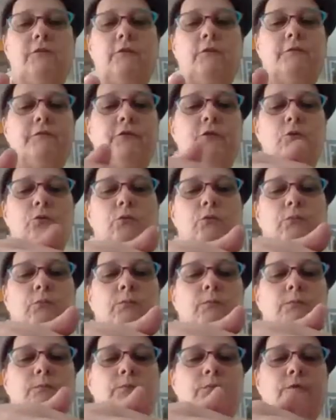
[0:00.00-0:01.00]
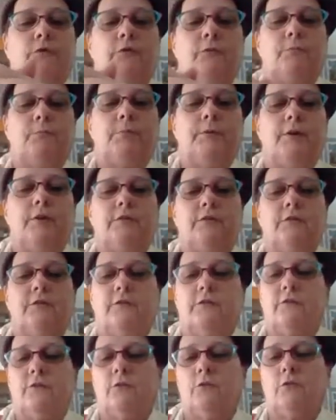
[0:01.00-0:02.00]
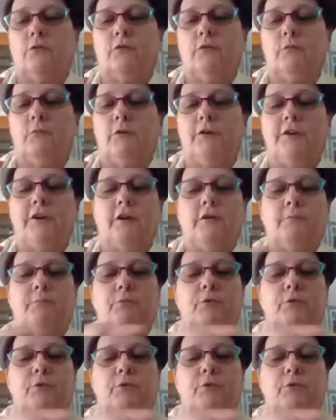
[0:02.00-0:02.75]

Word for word: a few so you really can't